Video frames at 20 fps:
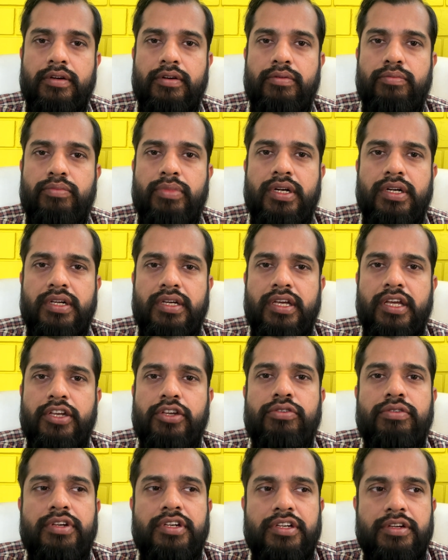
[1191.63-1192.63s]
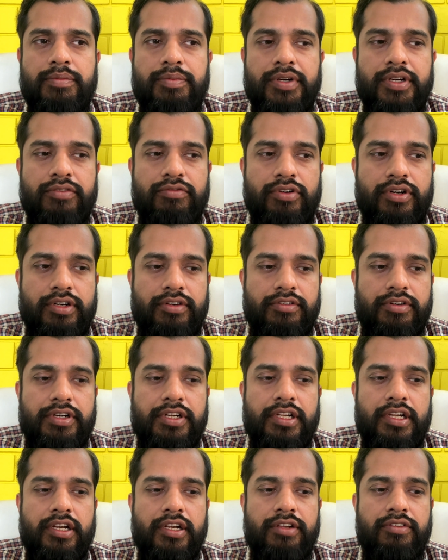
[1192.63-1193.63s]
But can you interpret what
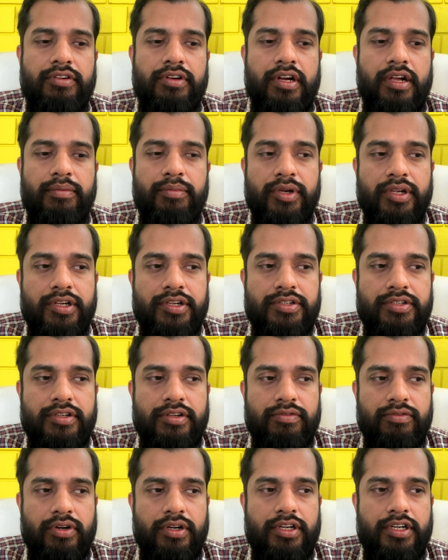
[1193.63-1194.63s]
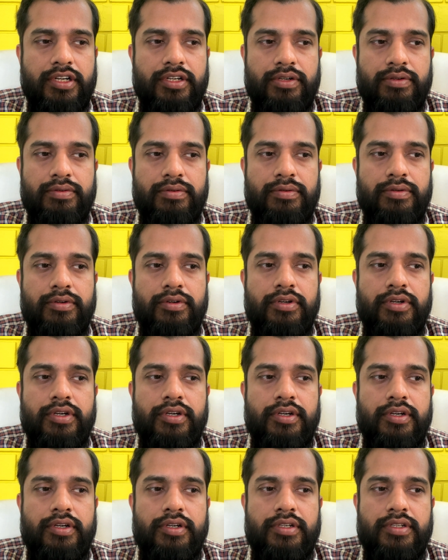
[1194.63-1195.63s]
really Ramakrishna wanted to
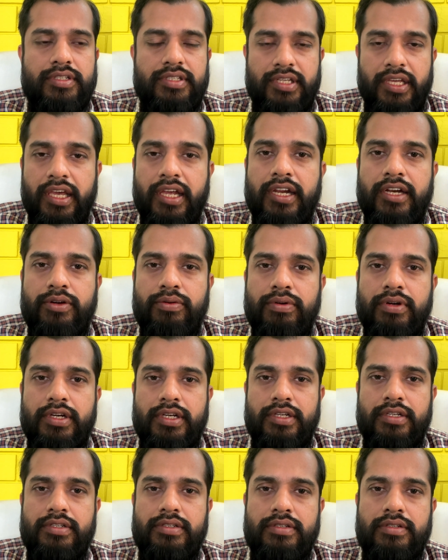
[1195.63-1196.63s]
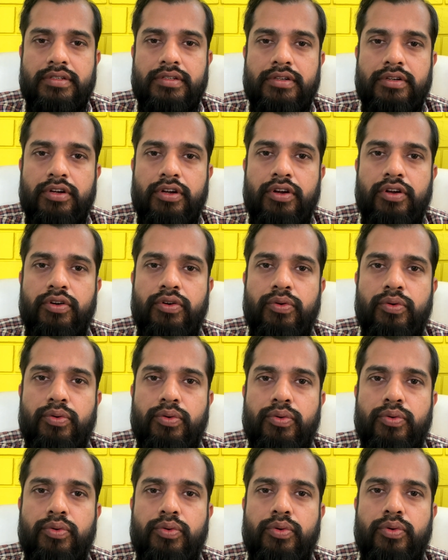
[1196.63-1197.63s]
say to us
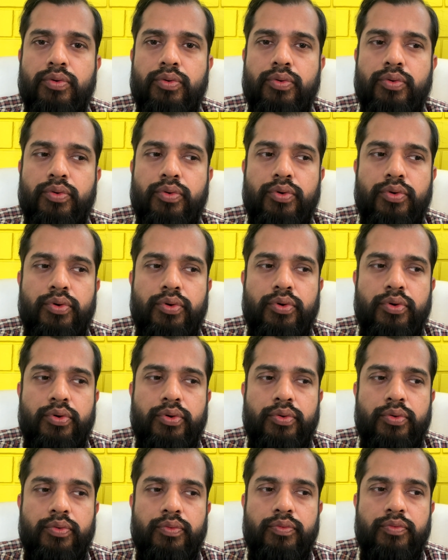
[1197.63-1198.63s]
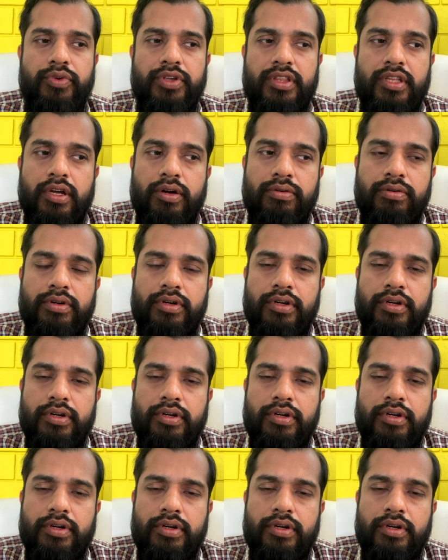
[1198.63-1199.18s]
without